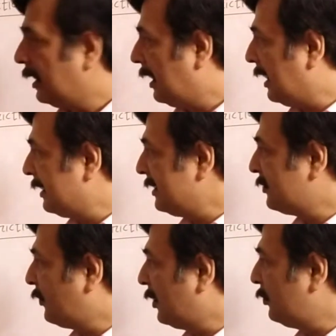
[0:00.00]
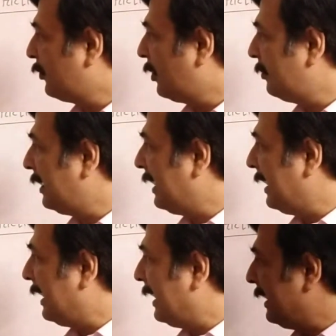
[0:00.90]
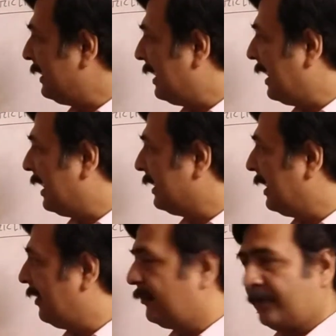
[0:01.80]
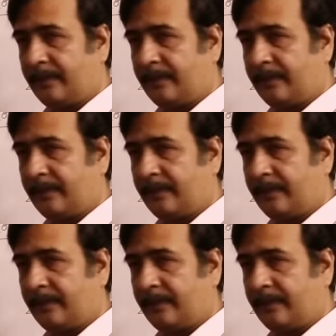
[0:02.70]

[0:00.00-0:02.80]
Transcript: R is found from N and F.